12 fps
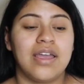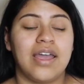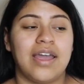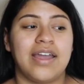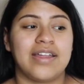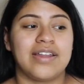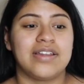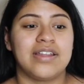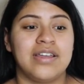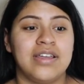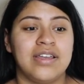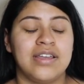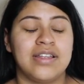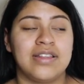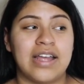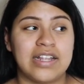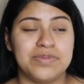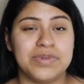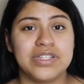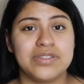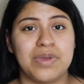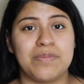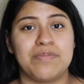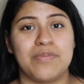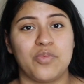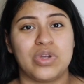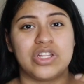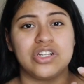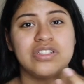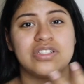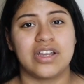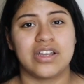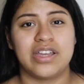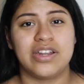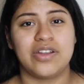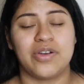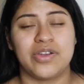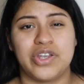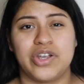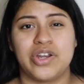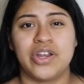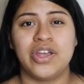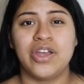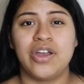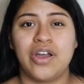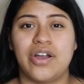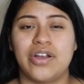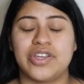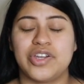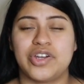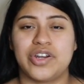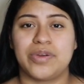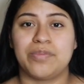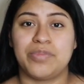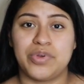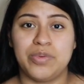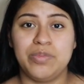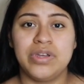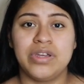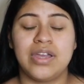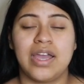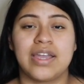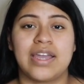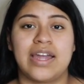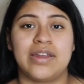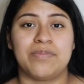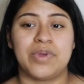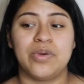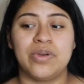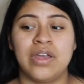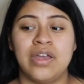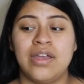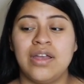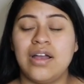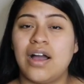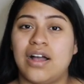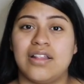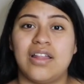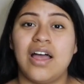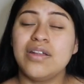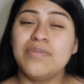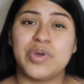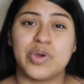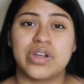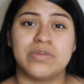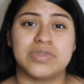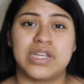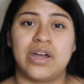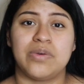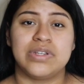And that's because when they're sucking on your boob and getting milk, a lot of milk comes out.